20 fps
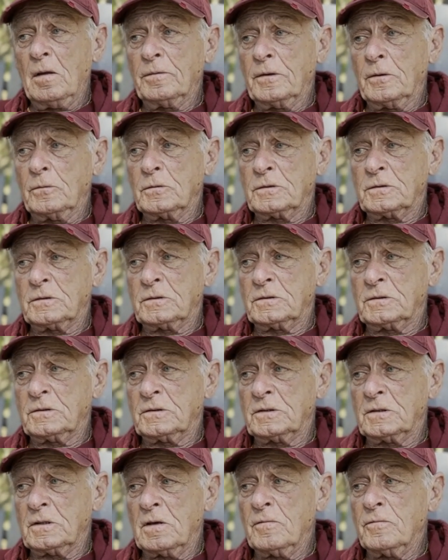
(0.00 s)
There was
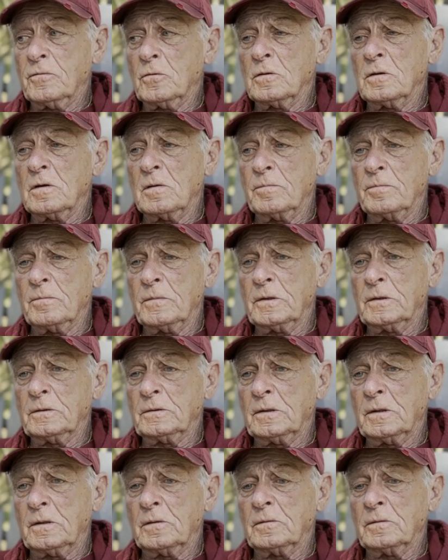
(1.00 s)
several of them
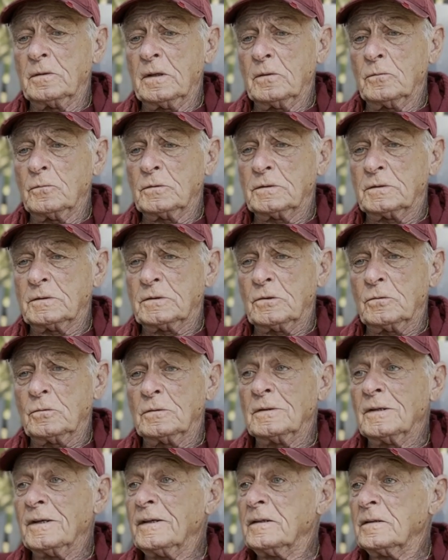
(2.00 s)
in there that was
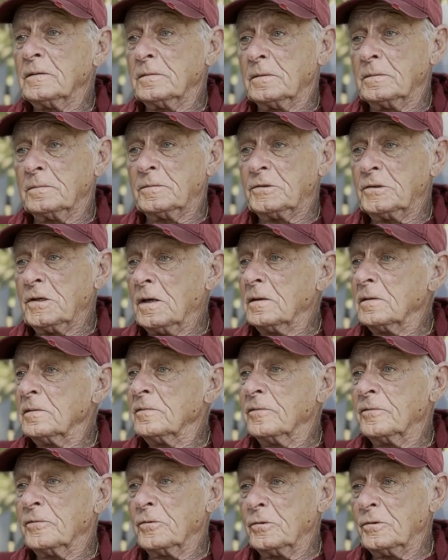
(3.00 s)
doing like a
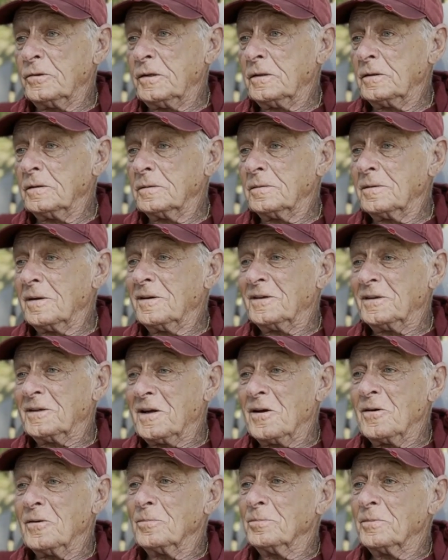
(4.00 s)
checking for the
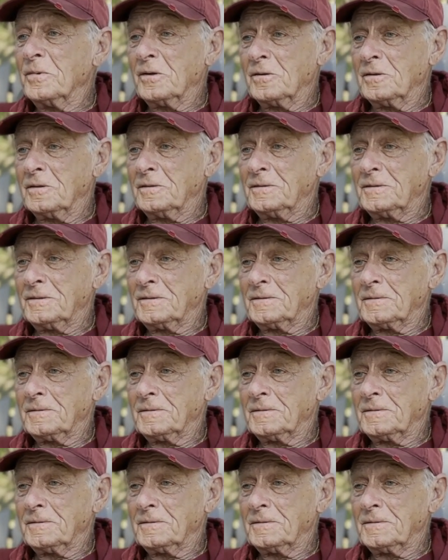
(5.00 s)
account balance.